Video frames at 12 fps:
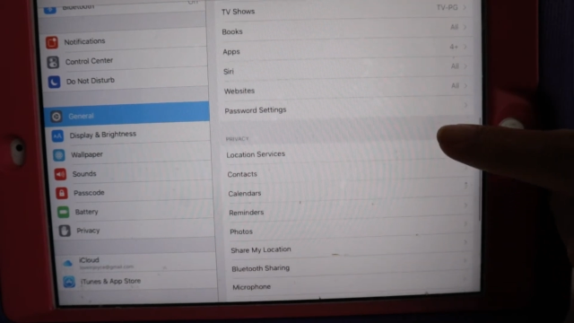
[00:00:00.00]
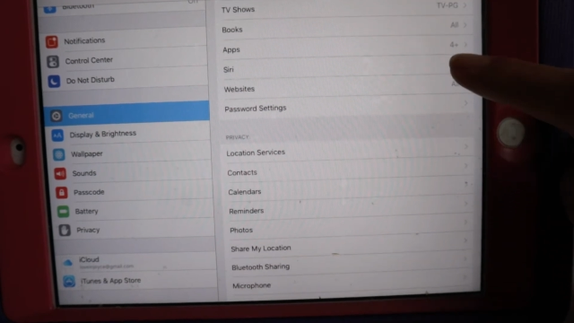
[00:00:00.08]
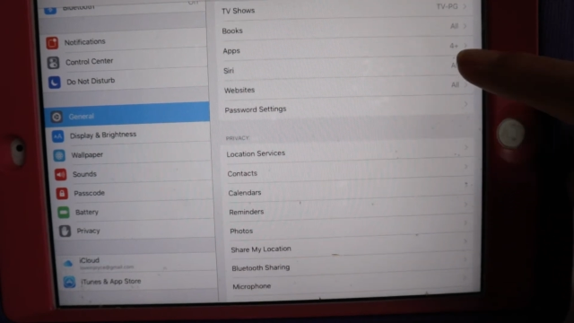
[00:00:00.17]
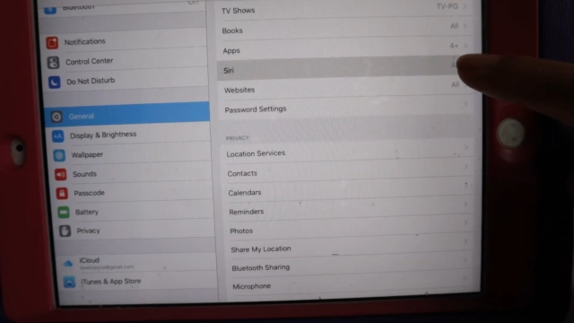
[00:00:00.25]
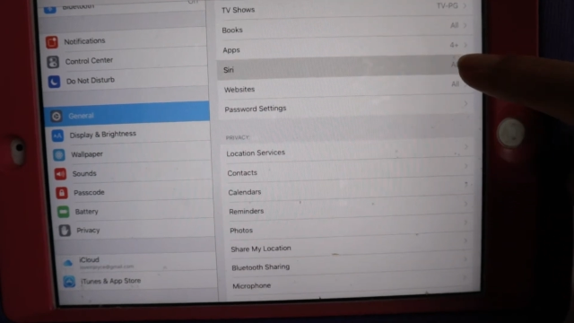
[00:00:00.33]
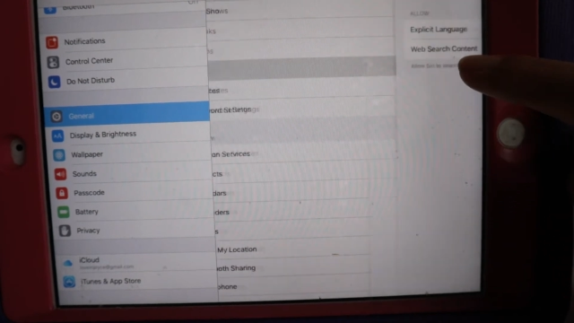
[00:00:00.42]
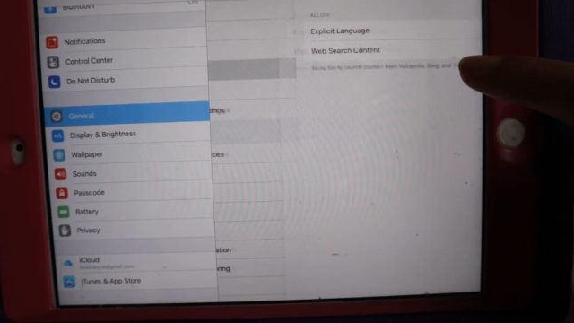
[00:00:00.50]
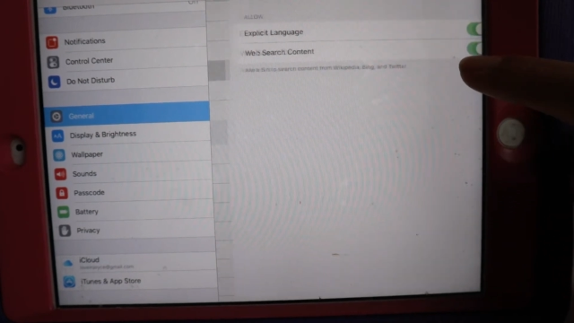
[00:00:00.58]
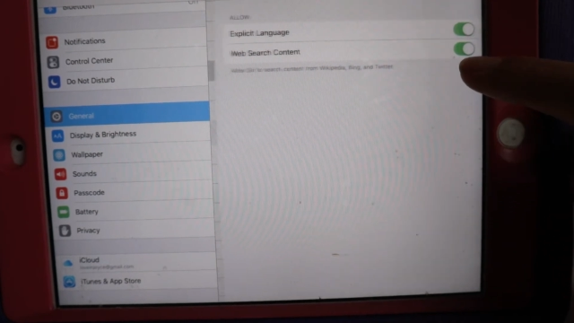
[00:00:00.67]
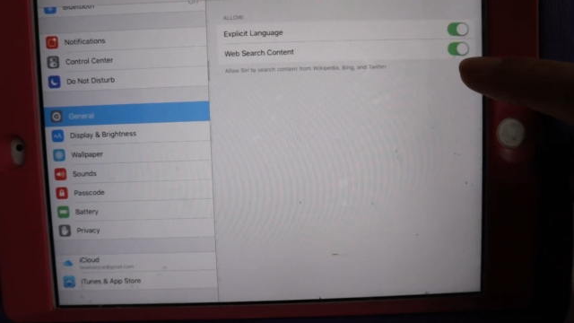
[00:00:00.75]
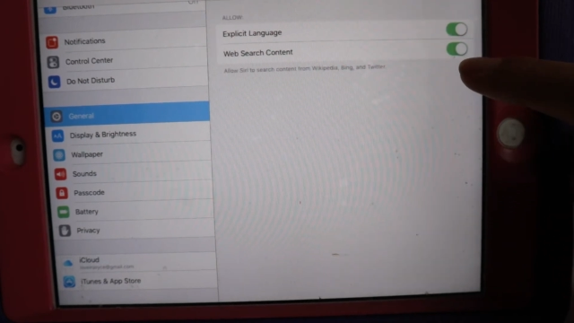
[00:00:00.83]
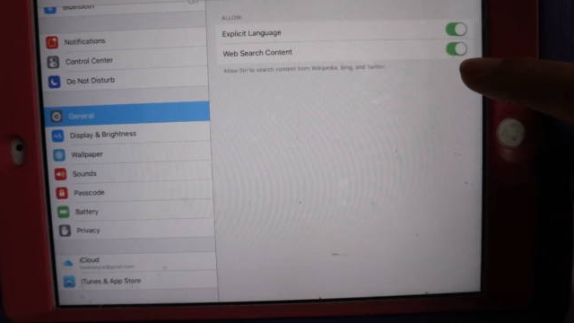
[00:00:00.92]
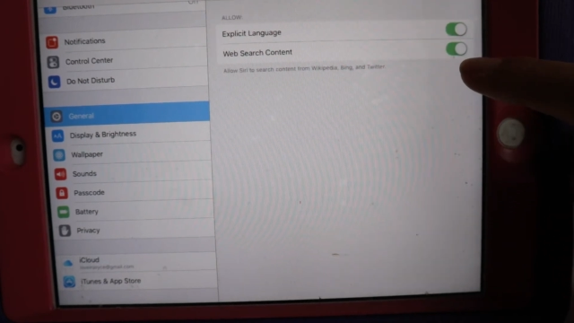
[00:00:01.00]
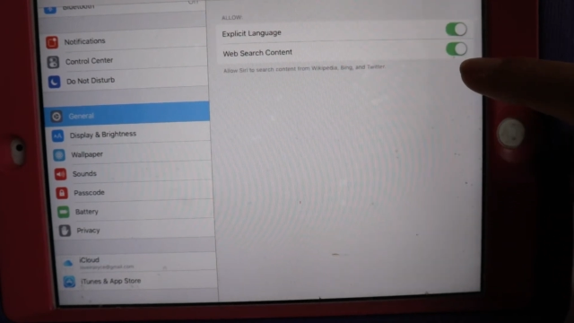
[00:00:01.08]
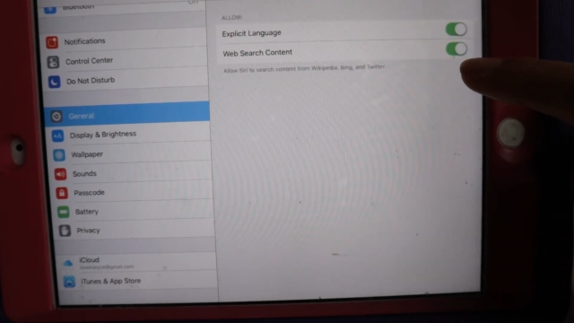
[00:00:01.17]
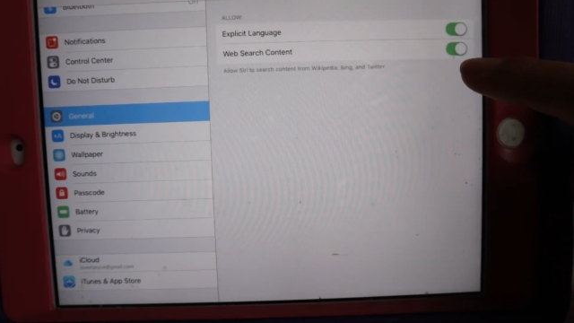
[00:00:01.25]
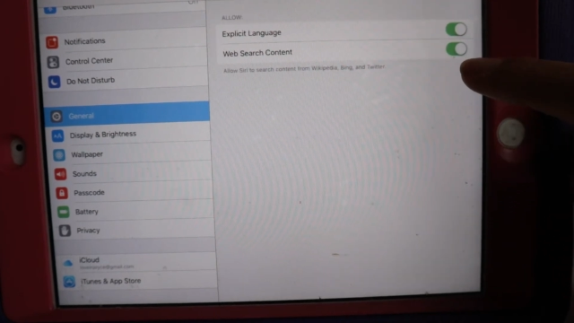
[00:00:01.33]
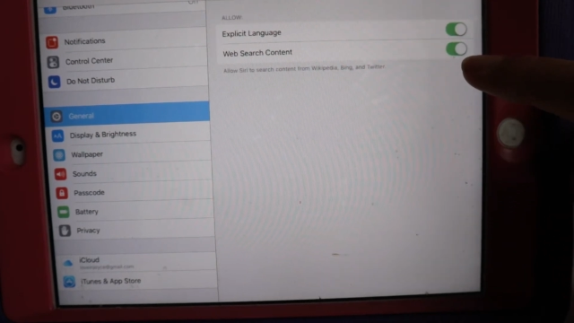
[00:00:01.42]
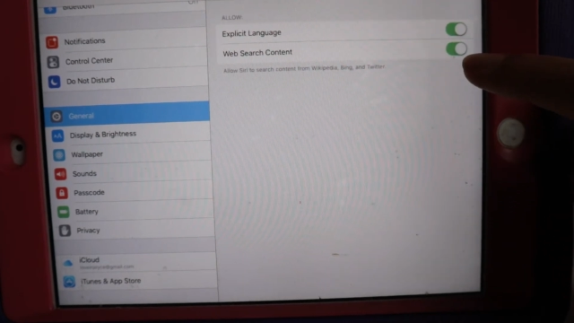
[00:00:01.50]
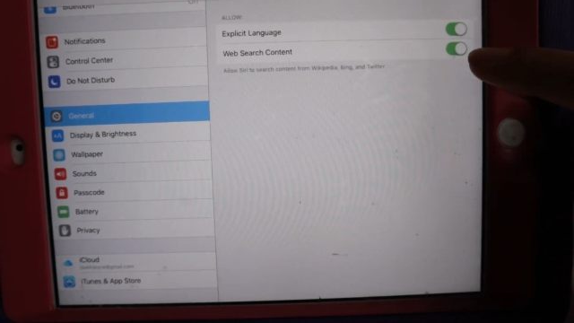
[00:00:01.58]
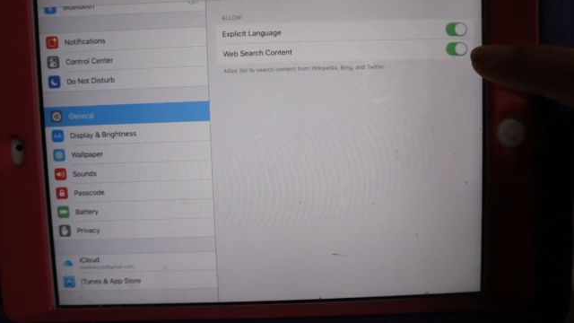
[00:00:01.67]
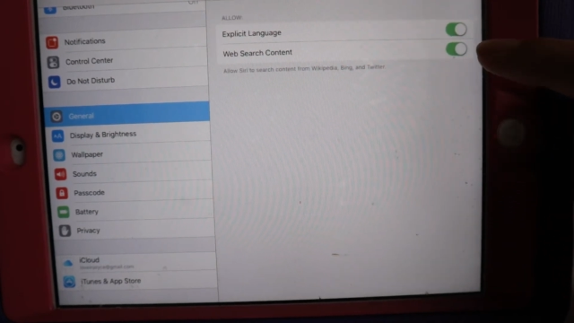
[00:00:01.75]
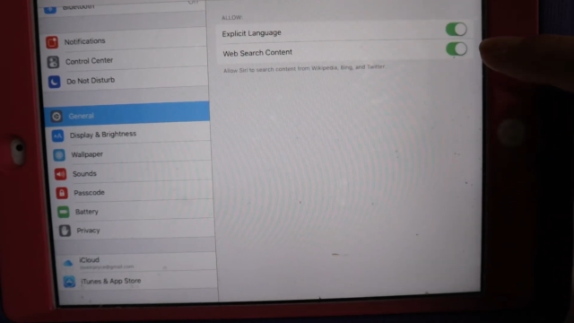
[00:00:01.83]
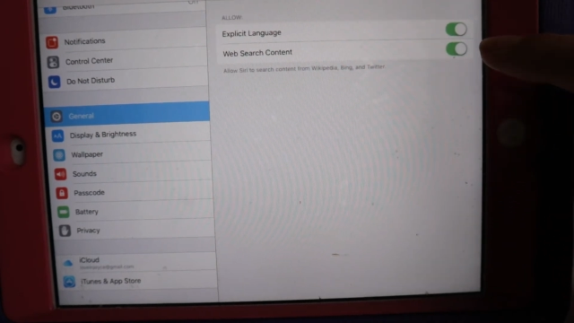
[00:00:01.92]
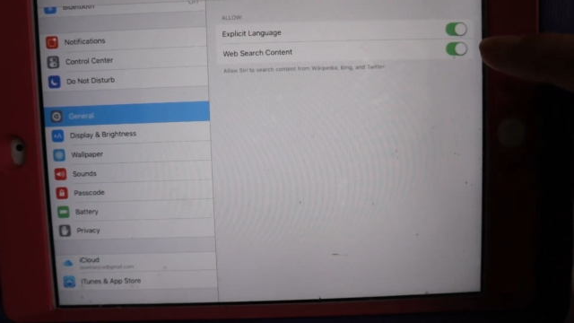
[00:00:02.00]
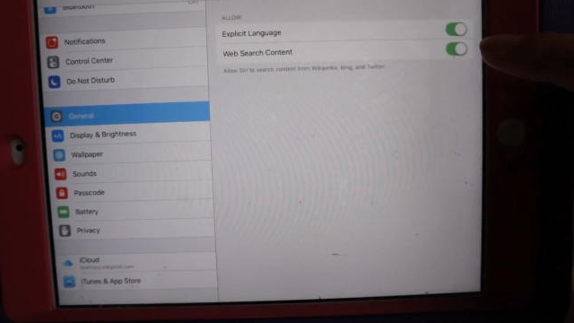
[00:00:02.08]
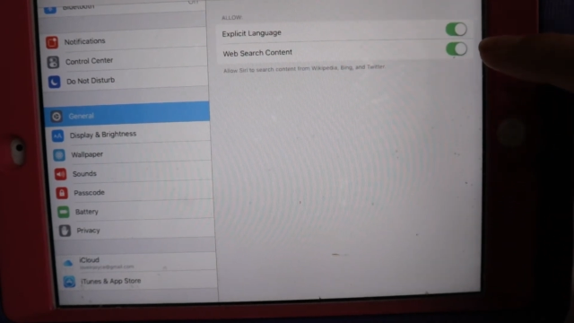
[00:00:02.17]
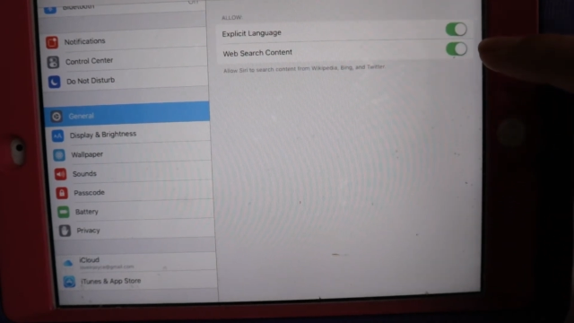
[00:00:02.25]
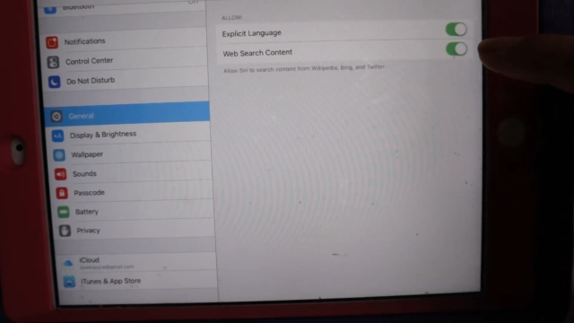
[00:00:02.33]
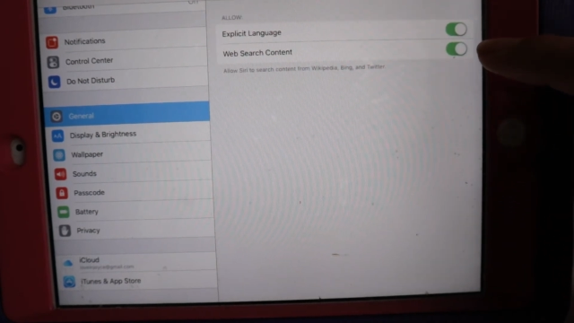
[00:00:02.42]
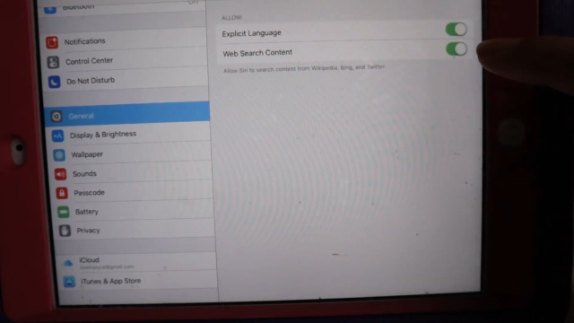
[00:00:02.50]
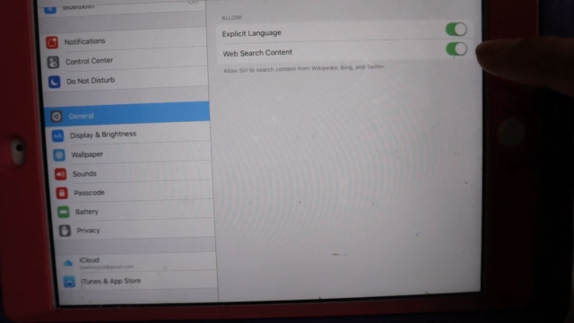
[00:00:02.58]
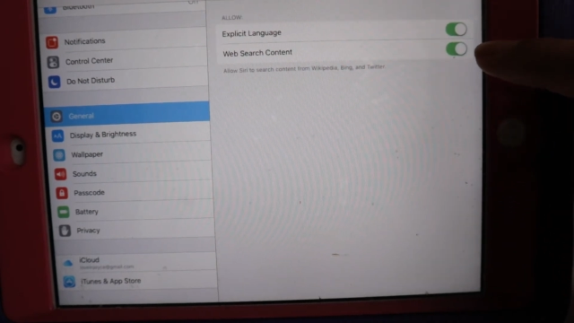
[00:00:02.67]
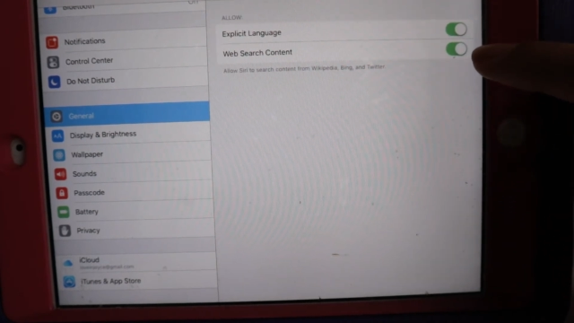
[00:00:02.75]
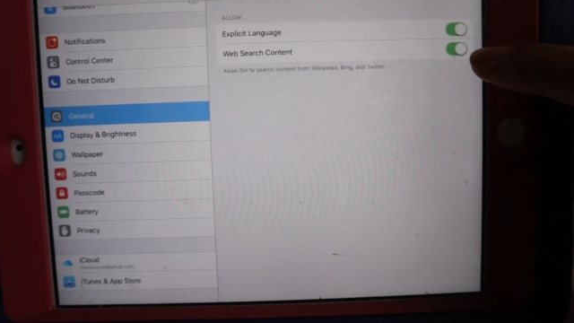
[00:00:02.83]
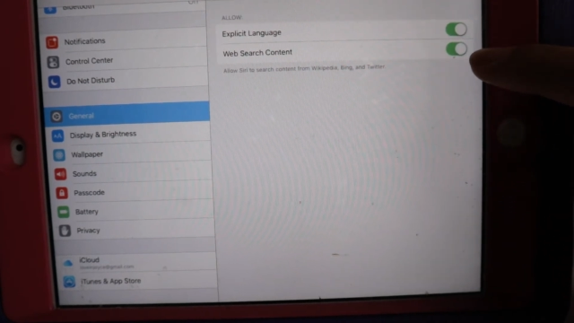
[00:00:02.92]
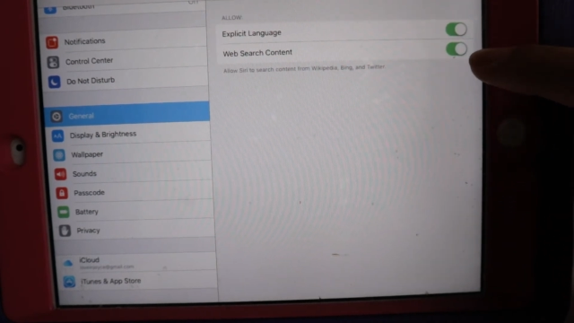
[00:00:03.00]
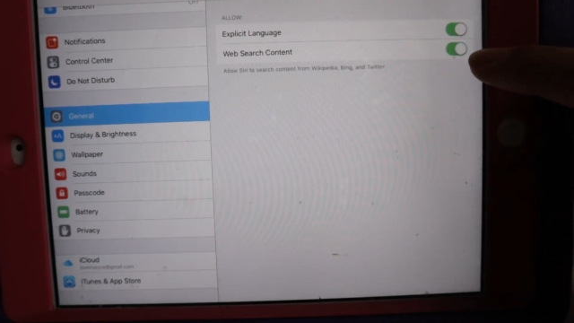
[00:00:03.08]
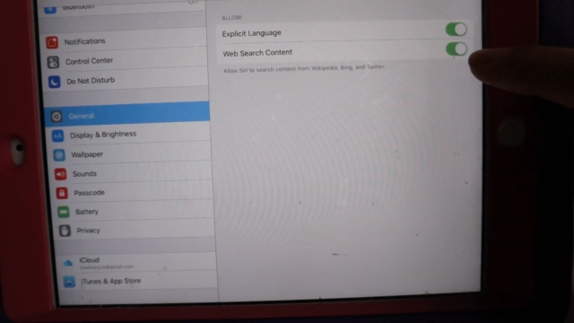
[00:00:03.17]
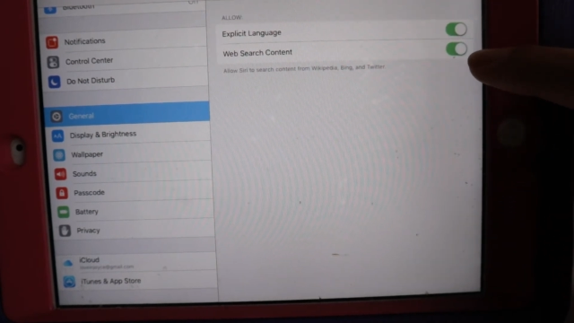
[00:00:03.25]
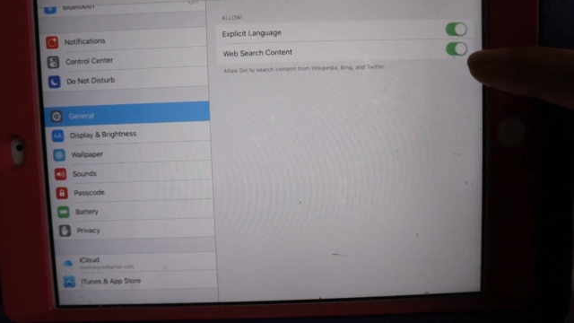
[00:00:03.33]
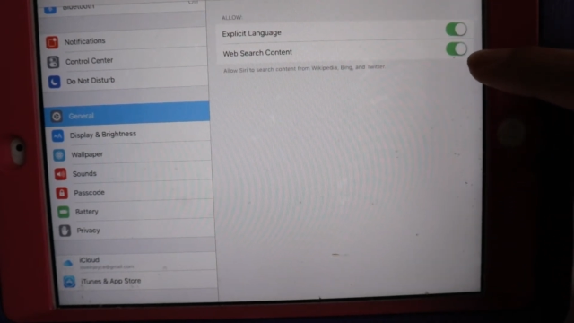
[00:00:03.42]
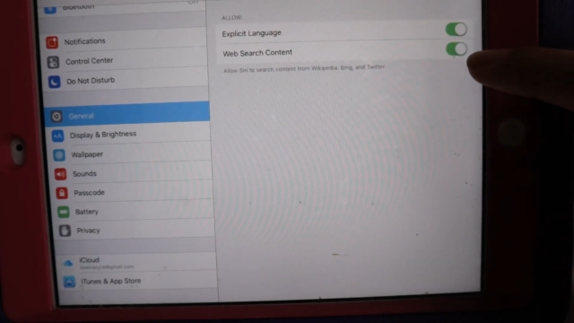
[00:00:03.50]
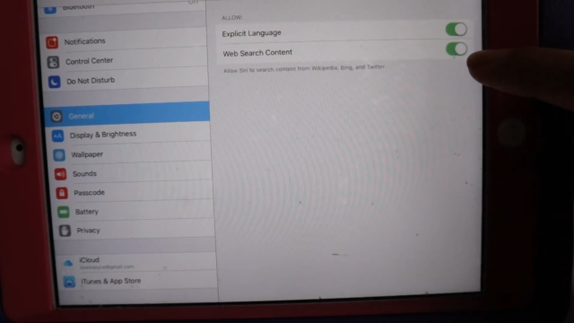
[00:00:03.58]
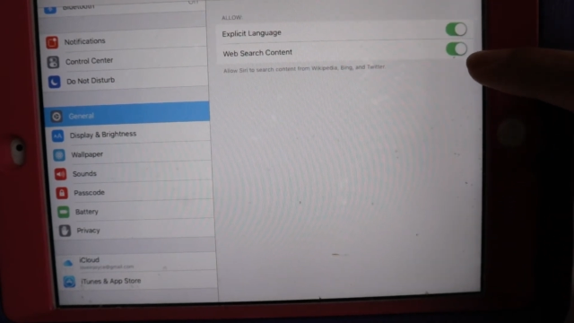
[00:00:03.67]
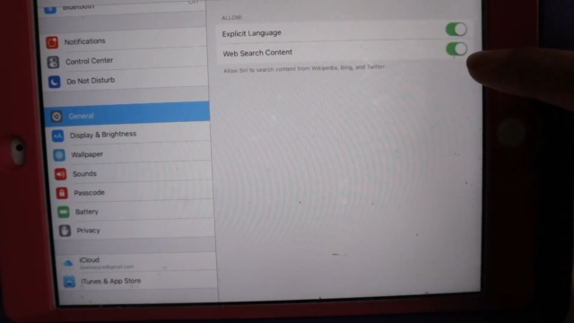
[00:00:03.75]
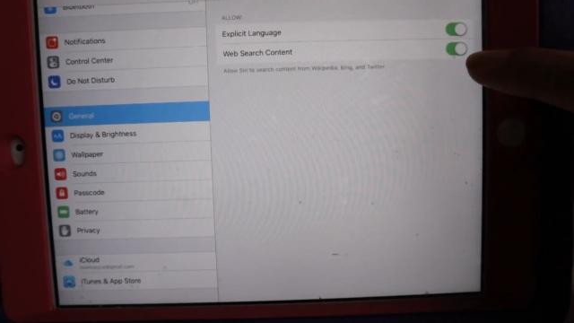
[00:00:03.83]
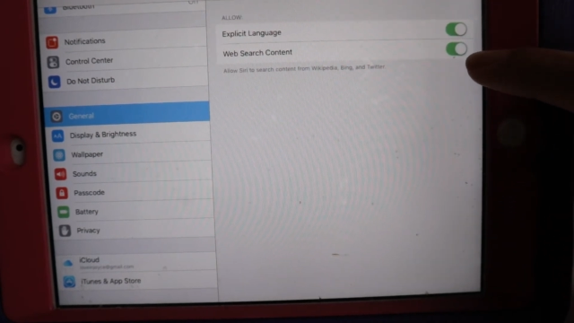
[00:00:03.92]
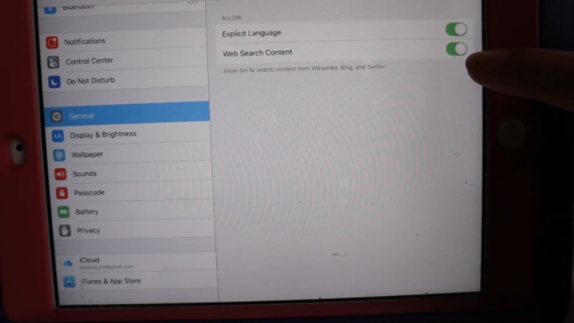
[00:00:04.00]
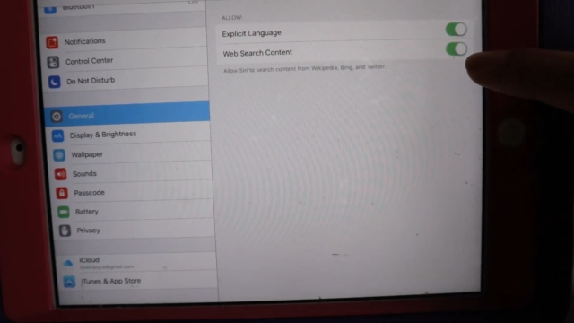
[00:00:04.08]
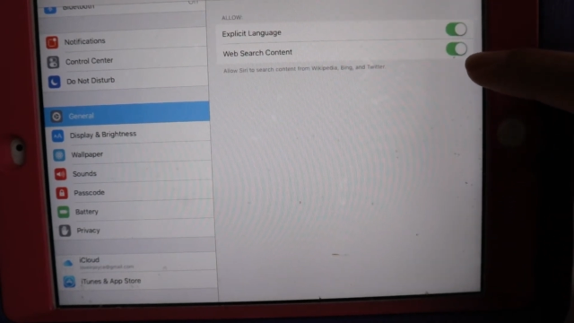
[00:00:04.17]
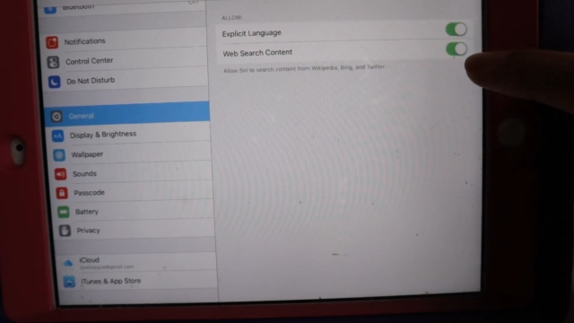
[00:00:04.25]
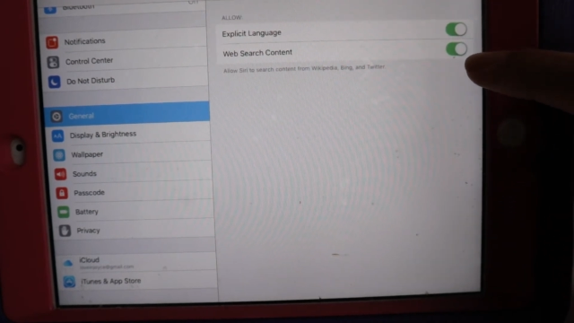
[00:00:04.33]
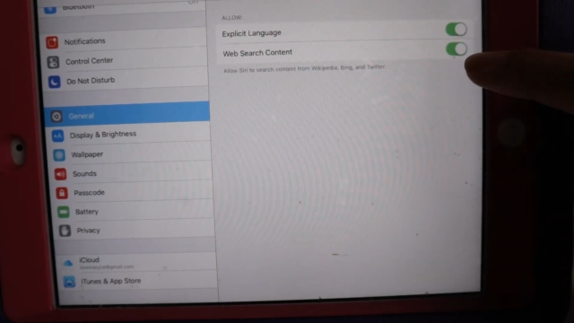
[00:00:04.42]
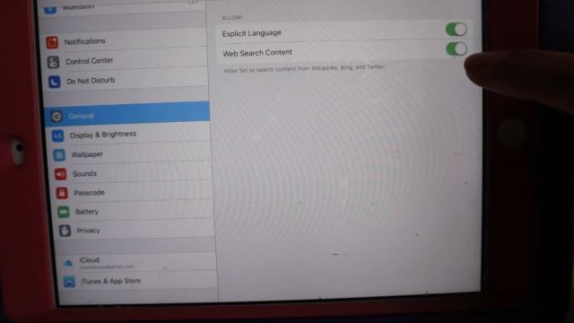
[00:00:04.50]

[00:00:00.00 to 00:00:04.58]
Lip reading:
[unreadable: no face in view]